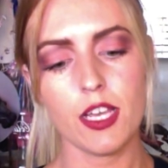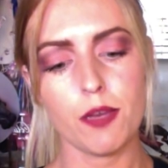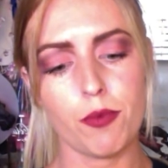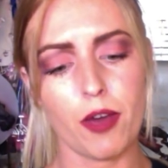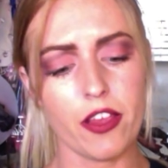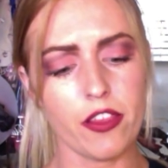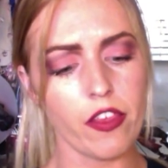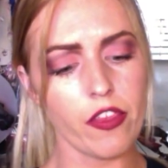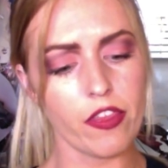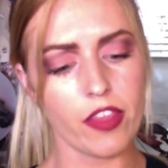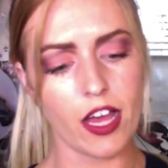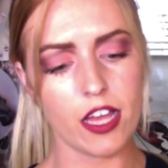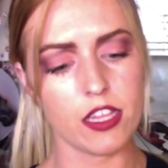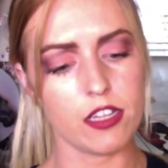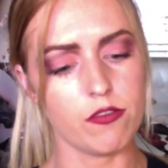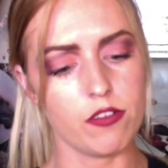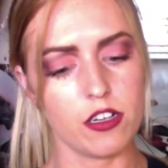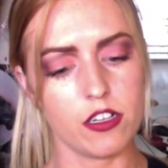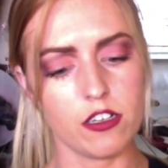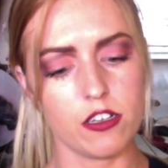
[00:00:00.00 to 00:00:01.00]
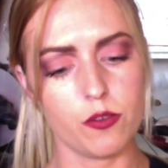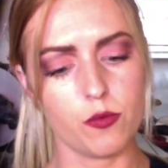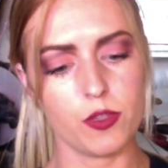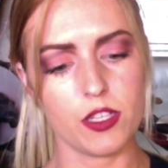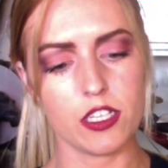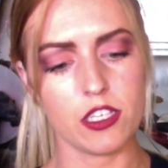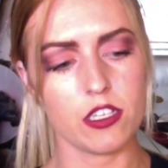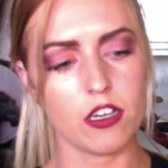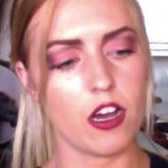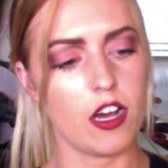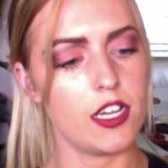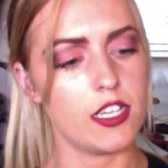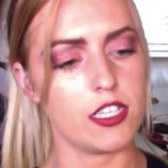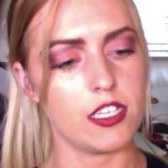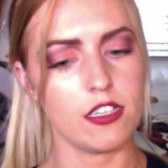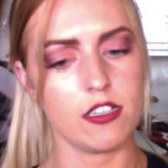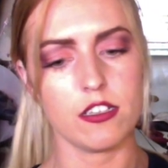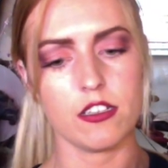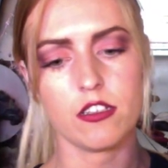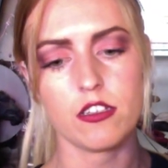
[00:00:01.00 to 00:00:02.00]
But other than that, they're really good with the
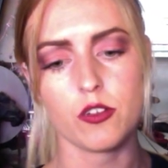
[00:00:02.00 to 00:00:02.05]
sizing.